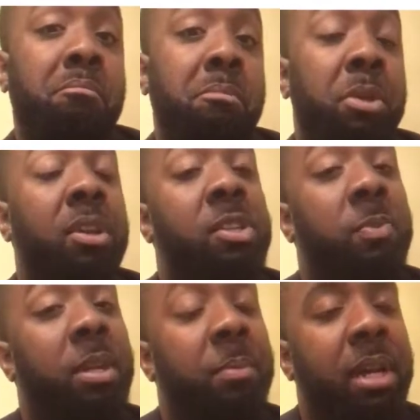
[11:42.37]
You're going to
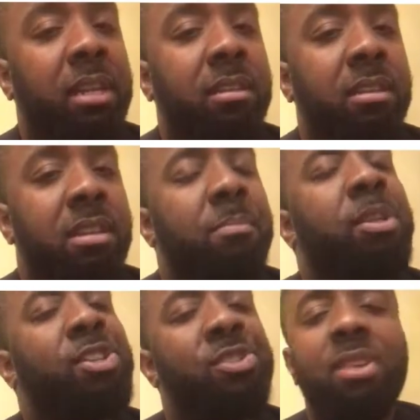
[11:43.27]
spend the money,
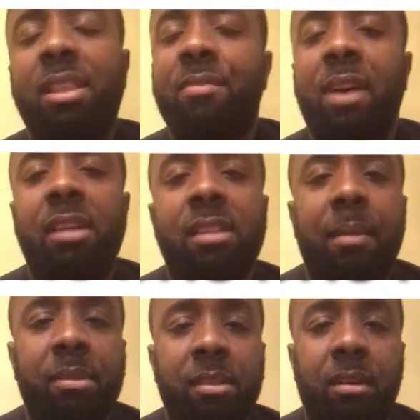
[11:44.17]
but you still have to find
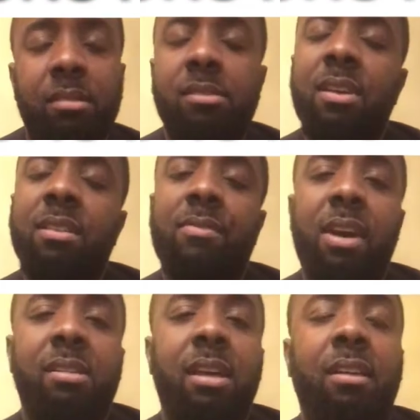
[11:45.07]
time to talk. You still have to
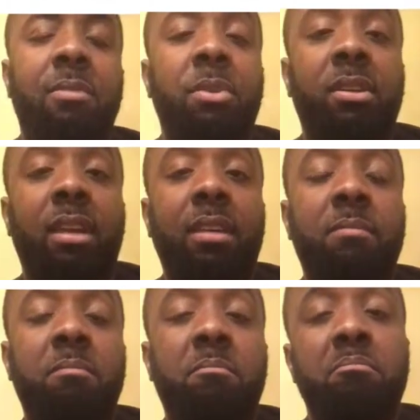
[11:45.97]
find time to communicate.
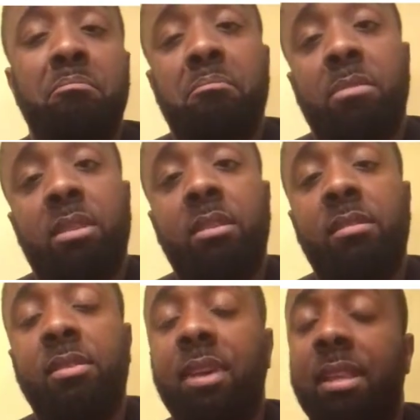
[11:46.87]
You
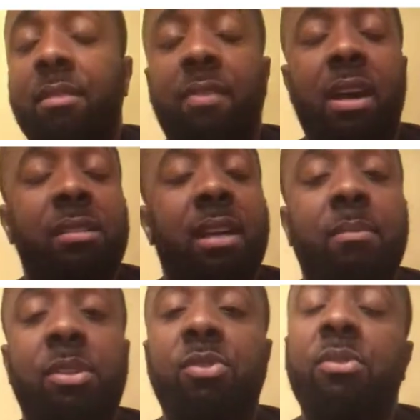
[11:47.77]
still have to find
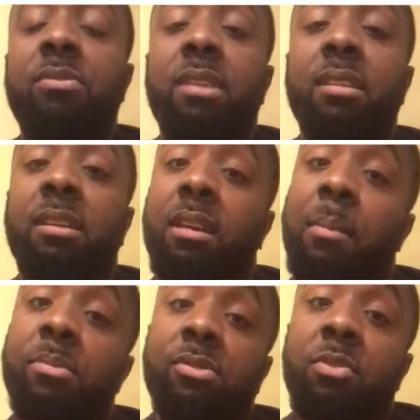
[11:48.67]
time to do those things that
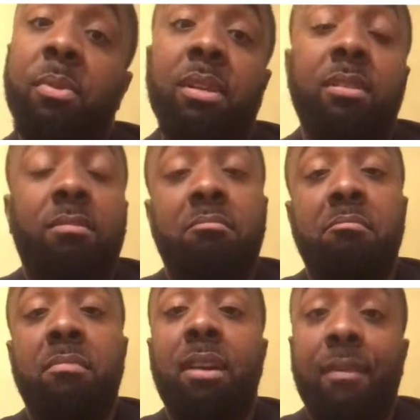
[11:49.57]
couples do, because
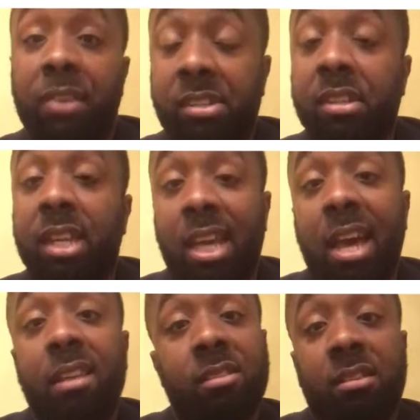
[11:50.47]
eventually the
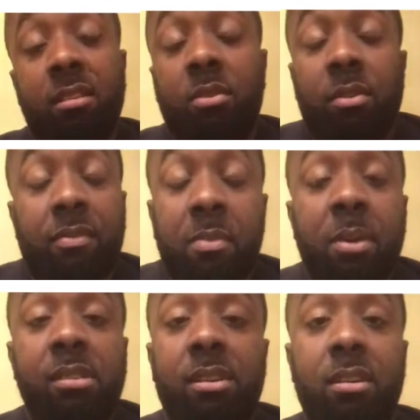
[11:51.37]
guy's going to, or the
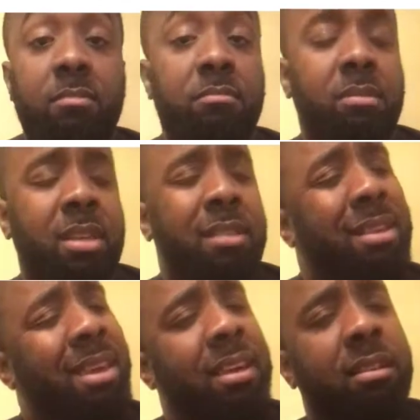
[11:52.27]
female is going to say,
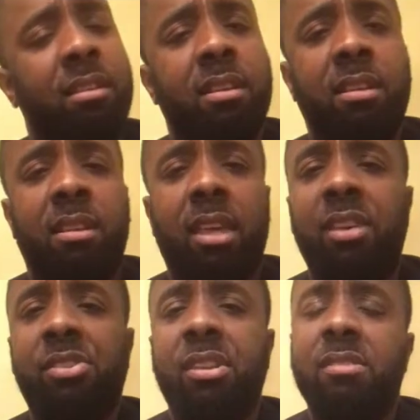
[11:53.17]
dang,
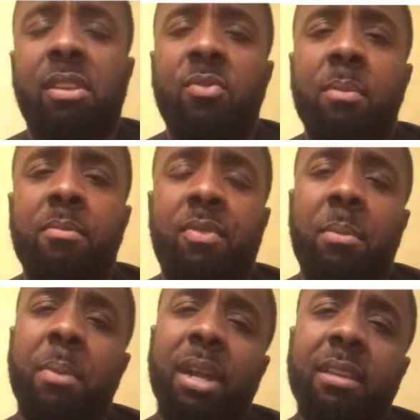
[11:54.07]
he or she is going to whip me for the
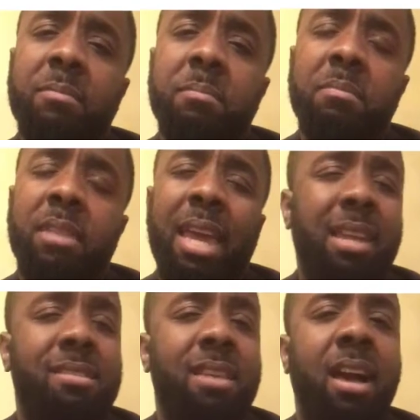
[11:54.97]
money. And
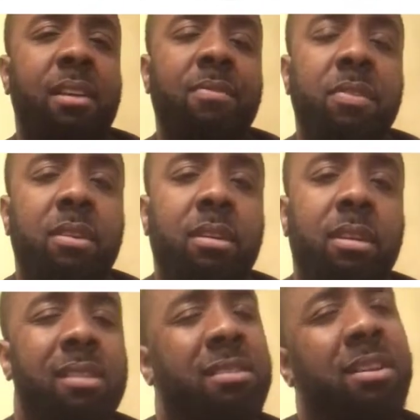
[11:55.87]
it's not going to feel
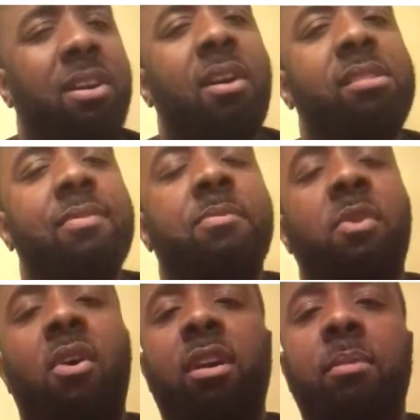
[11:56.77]
good. It's going to cause even
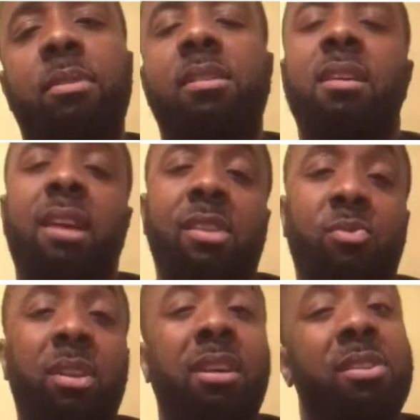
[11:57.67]
more arguments. It's
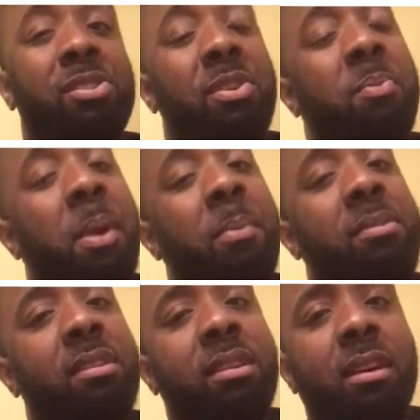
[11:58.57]
really going to show the
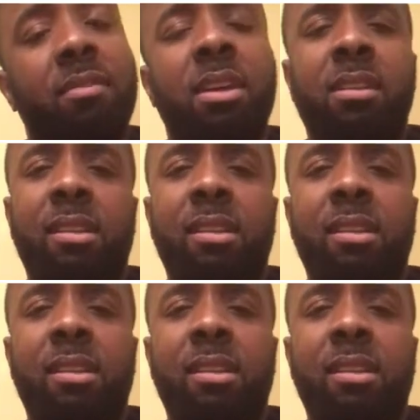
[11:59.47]
purpose of love.